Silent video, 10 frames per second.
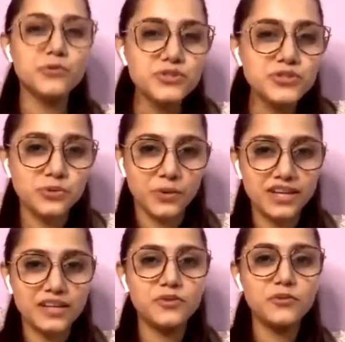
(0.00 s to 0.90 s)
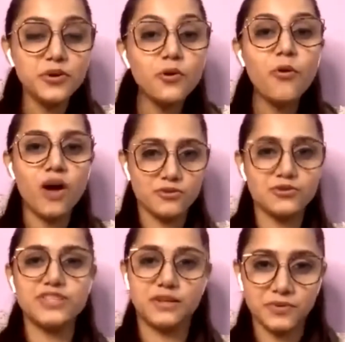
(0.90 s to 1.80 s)
used to it and you know how
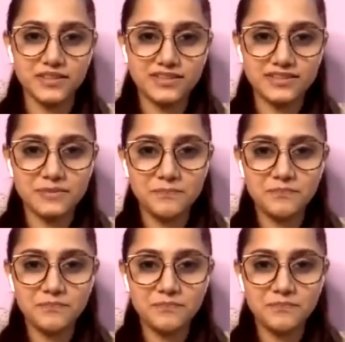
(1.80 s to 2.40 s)
to deal with it